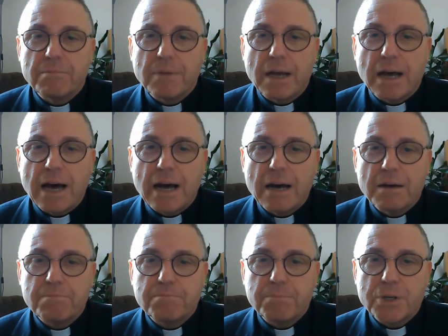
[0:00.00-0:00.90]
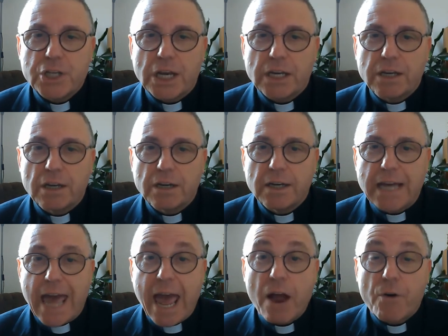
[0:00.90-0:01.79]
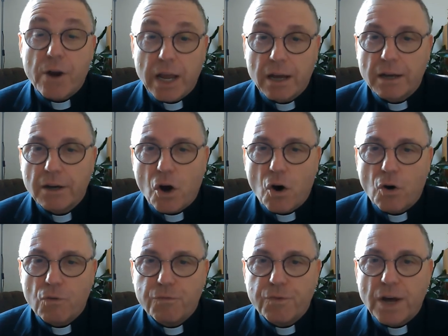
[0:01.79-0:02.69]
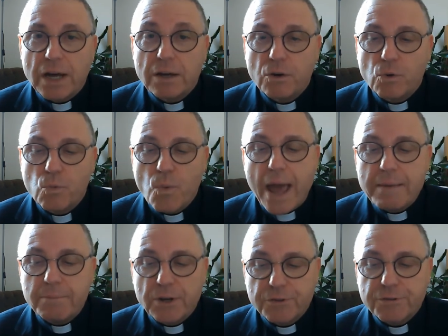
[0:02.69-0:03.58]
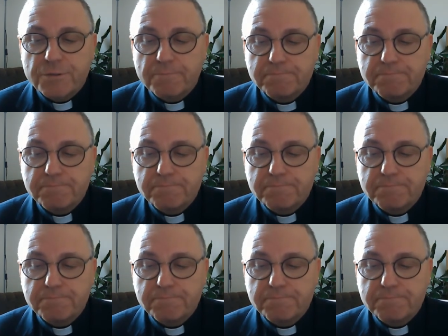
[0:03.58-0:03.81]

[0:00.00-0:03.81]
our particular area of Weymouth.